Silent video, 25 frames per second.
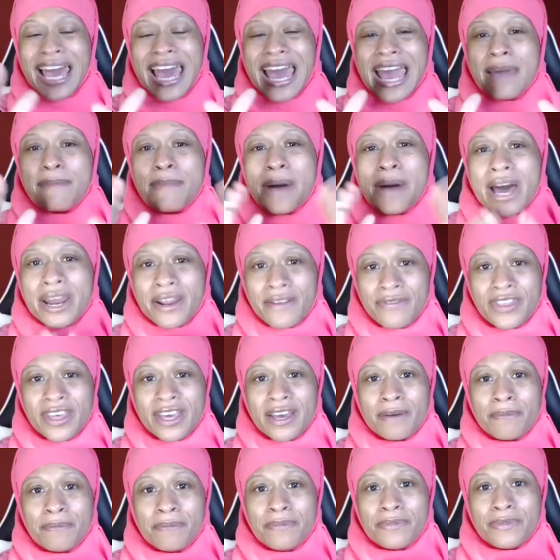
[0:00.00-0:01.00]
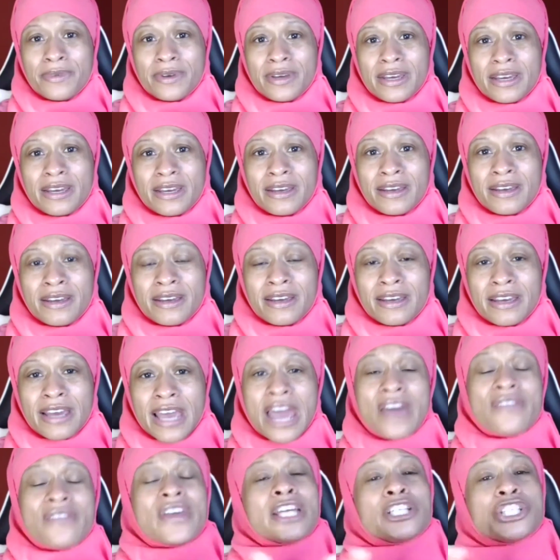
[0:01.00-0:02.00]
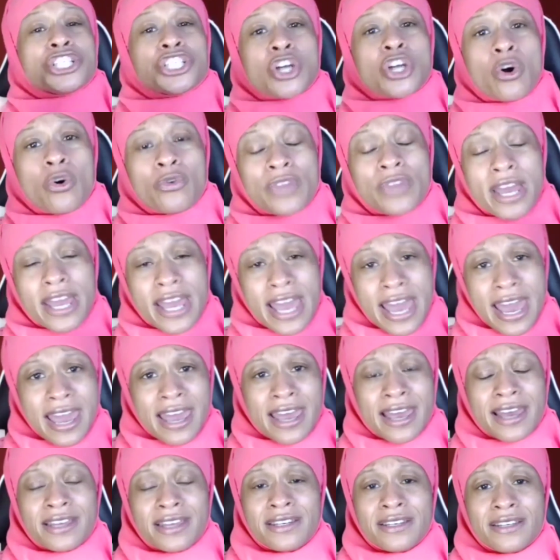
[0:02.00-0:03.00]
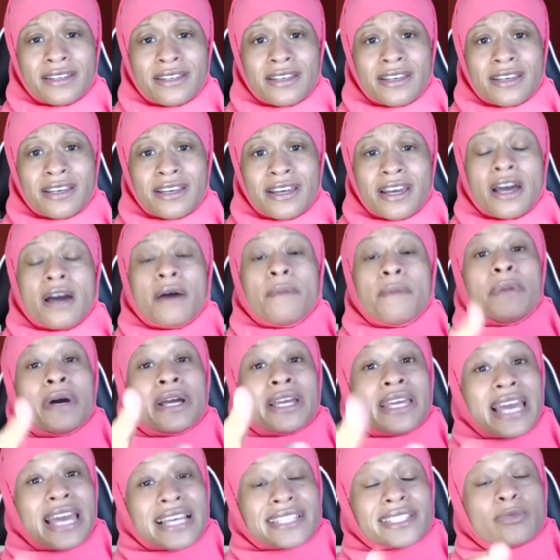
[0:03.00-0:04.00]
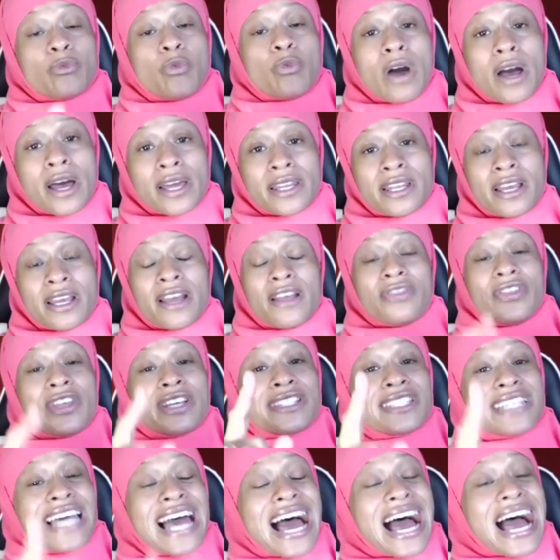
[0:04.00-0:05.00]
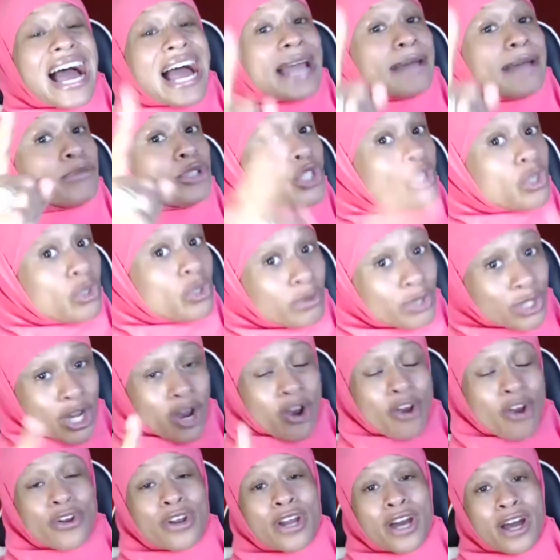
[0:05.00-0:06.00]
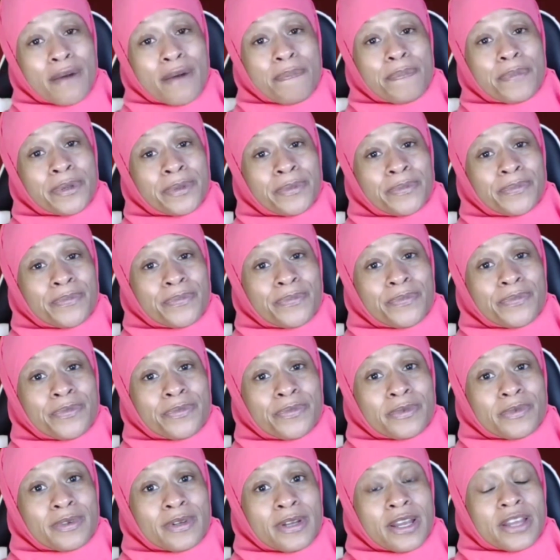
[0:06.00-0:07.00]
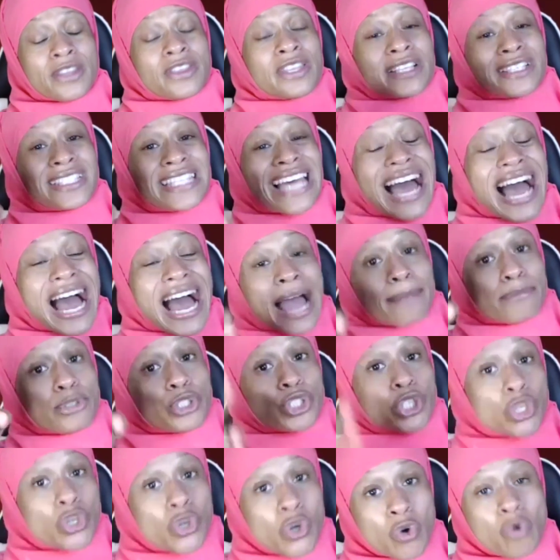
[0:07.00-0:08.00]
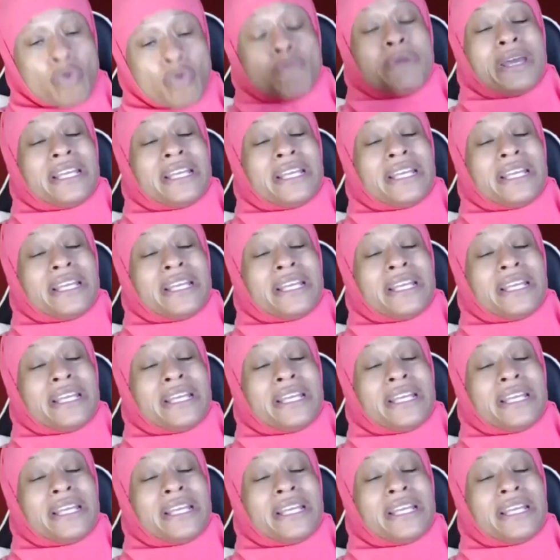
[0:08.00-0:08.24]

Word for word: came out of them and they showed their hand. But guess what? The time to turn up, the time to